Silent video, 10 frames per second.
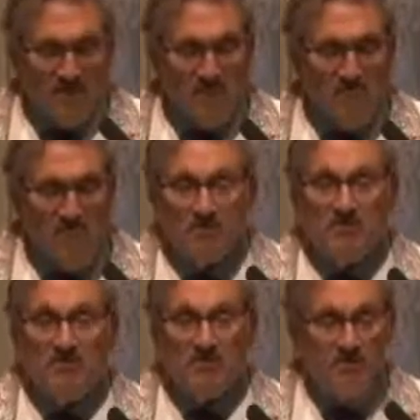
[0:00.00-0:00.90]
Middle
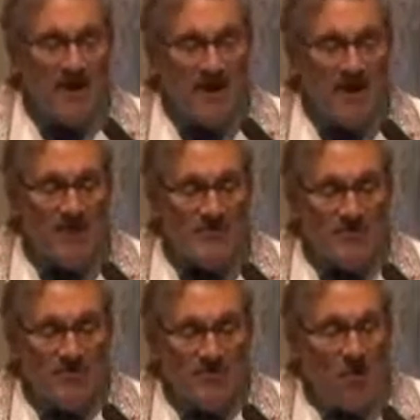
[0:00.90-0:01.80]
of the day, so
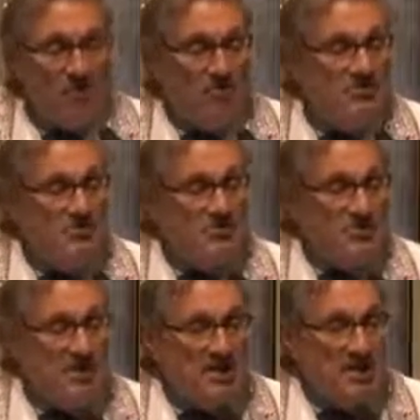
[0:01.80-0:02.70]
that all could
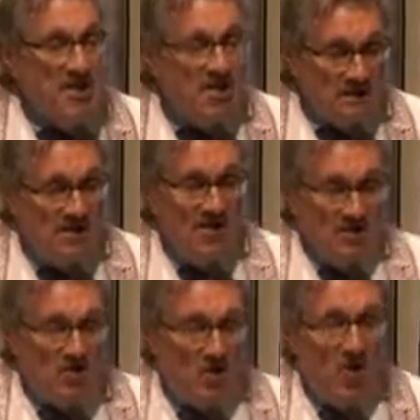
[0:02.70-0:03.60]
see and
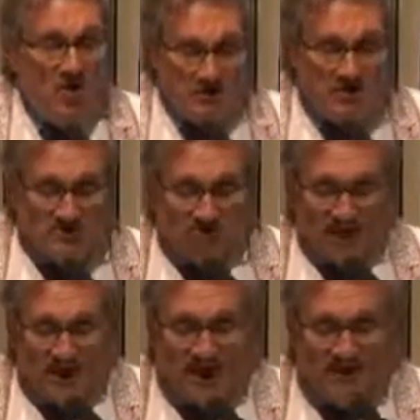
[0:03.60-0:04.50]
know his
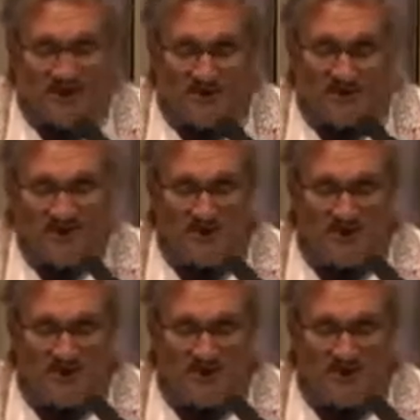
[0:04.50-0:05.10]
mortality?